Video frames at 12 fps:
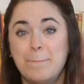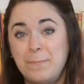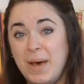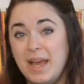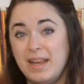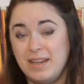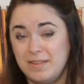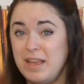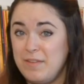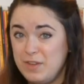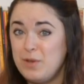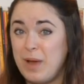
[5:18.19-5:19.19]
But
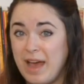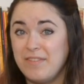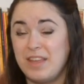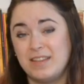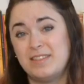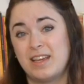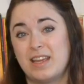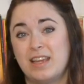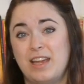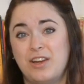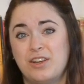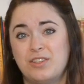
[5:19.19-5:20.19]
if you have that second
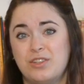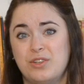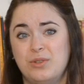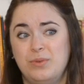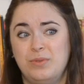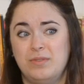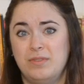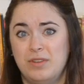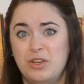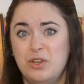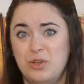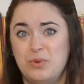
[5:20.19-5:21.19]
character
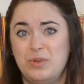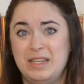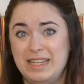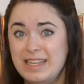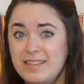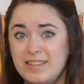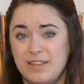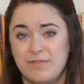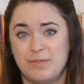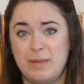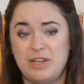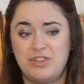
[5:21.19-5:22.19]
who needs
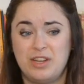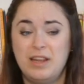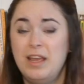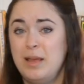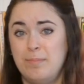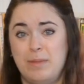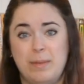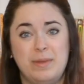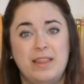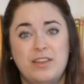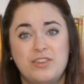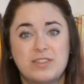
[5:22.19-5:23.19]
information, maybe
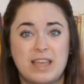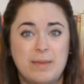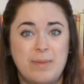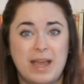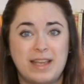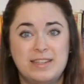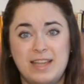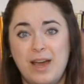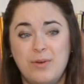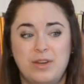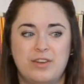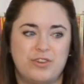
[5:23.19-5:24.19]
they just came back in
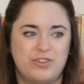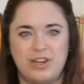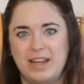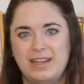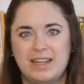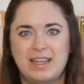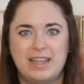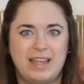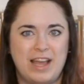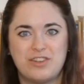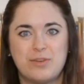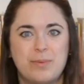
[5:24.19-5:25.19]
town and are trying to
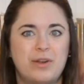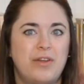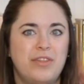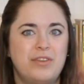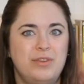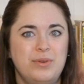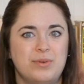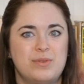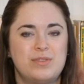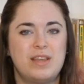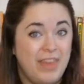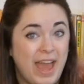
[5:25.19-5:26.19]
catch up on all the
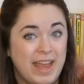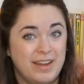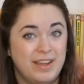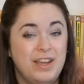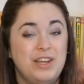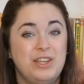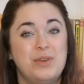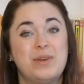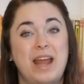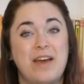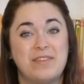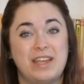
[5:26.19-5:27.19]
news, then you
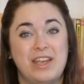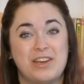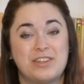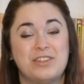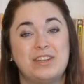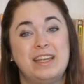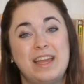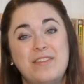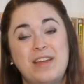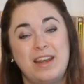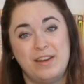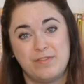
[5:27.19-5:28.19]
can have a character give
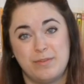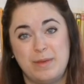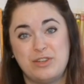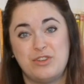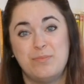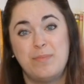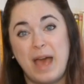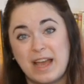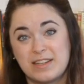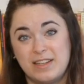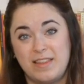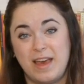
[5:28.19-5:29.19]
that information
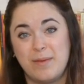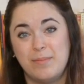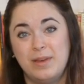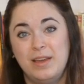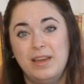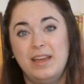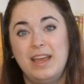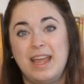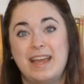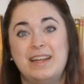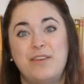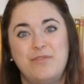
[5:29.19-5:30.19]
back to them
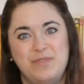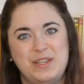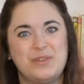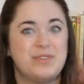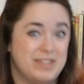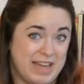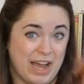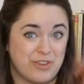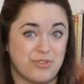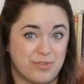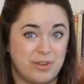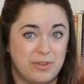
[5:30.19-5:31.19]
and it feels
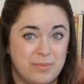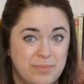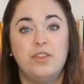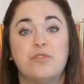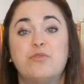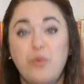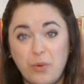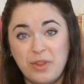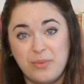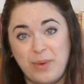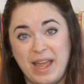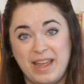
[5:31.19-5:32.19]
natural. The
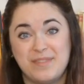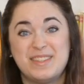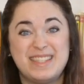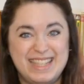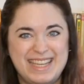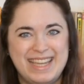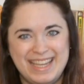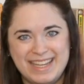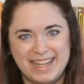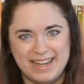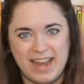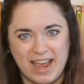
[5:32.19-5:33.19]
fourth way of
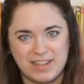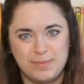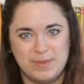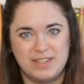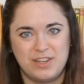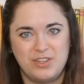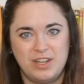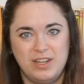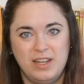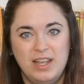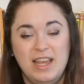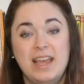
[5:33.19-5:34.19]
sneaking in
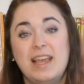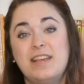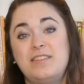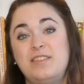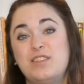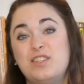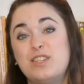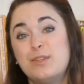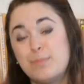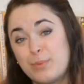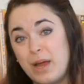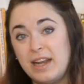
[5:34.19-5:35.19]
exposition is to
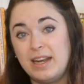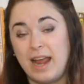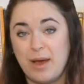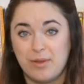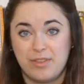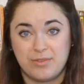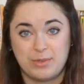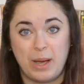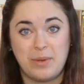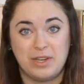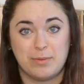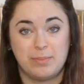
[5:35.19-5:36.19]
spread it out
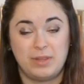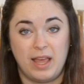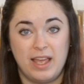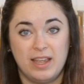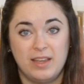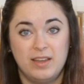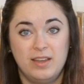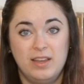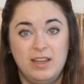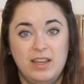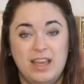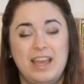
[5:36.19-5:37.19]
throughout your play.
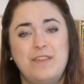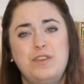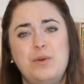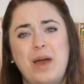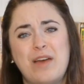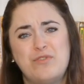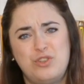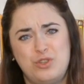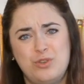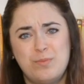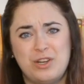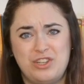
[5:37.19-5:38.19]
If you have
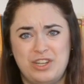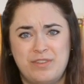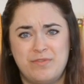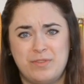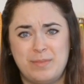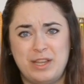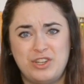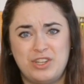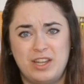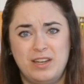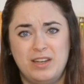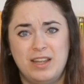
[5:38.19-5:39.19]
too much
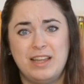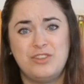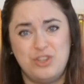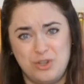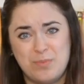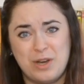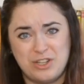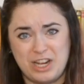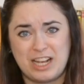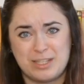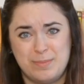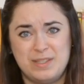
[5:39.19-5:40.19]
information, too much
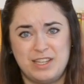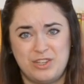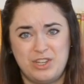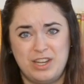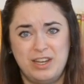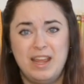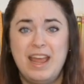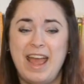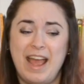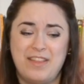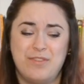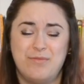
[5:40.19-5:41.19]
exposition
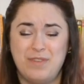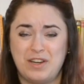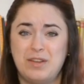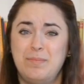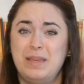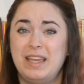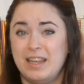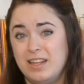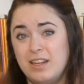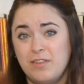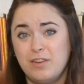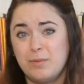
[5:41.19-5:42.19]
at the very
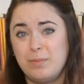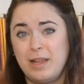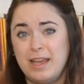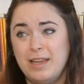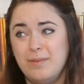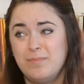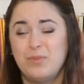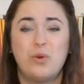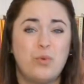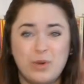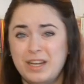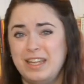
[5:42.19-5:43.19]
beginning of your play,
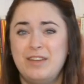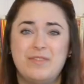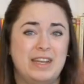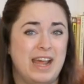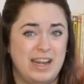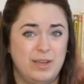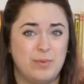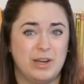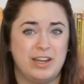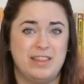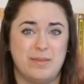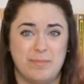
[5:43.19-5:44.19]
or even
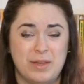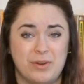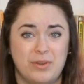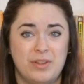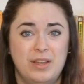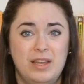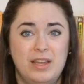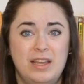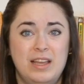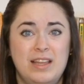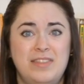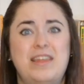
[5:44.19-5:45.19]
anywhere in the middle,
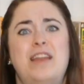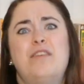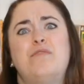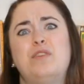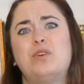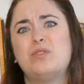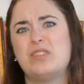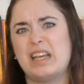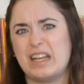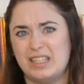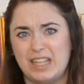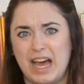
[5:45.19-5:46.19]
then it feels
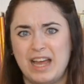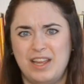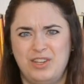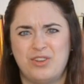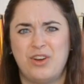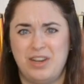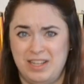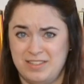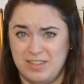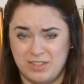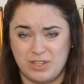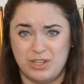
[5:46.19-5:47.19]
like a lot and your
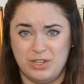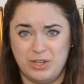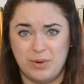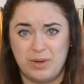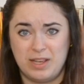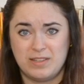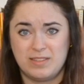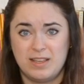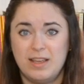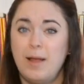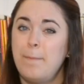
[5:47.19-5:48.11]
audience is going to notice.